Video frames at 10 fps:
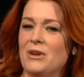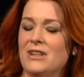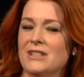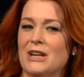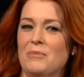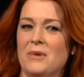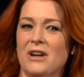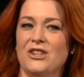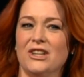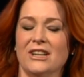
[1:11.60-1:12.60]
I was out
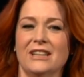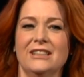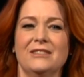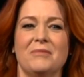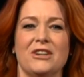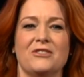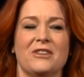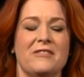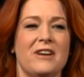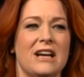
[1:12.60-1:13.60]
marching. I didn't march
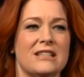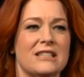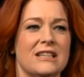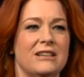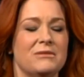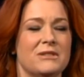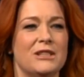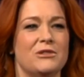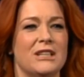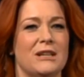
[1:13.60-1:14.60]
very fast now. I was
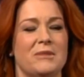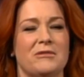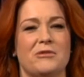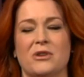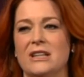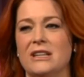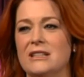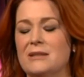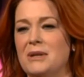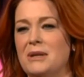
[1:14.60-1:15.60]
slowed down by 4
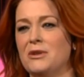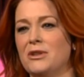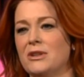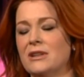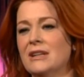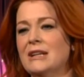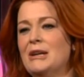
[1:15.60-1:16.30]
kids and my mother.